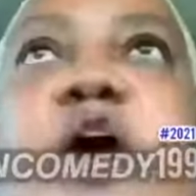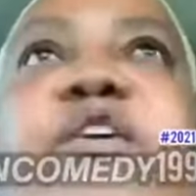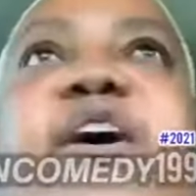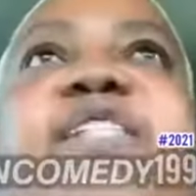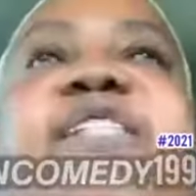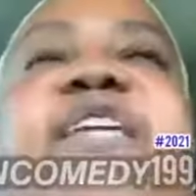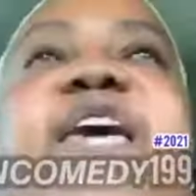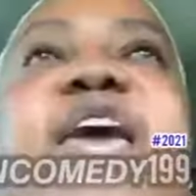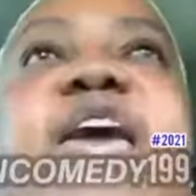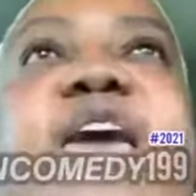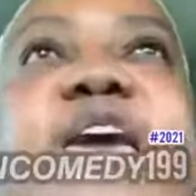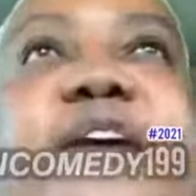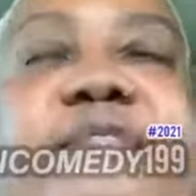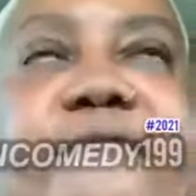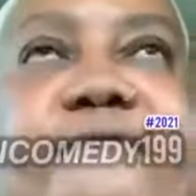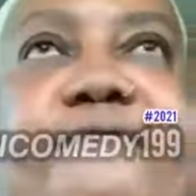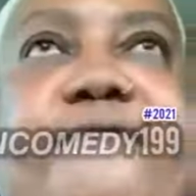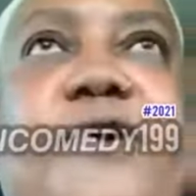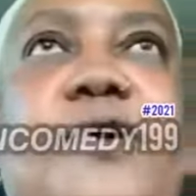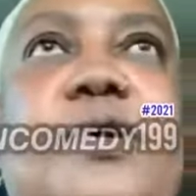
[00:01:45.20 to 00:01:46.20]
You're a
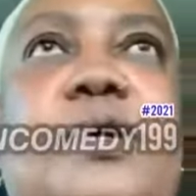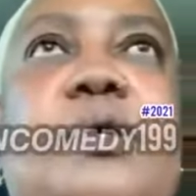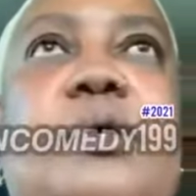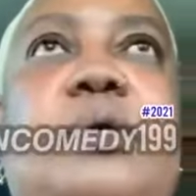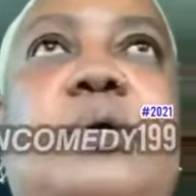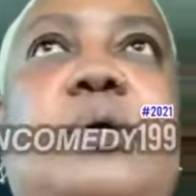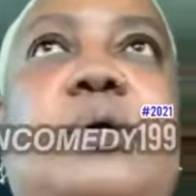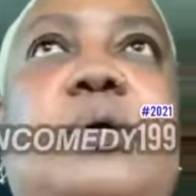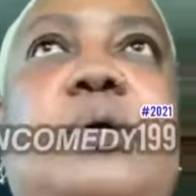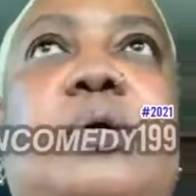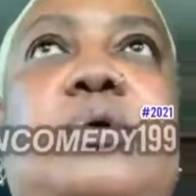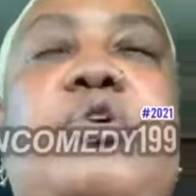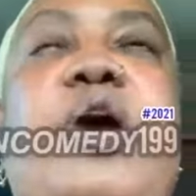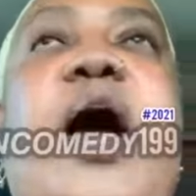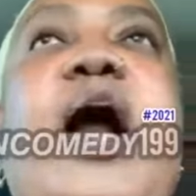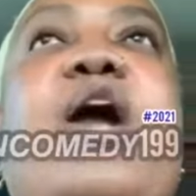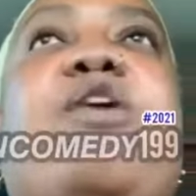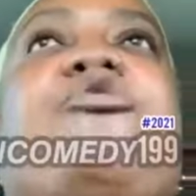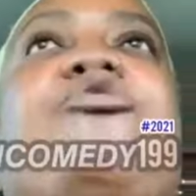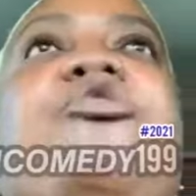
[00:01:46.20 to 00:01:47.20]
thief. You're a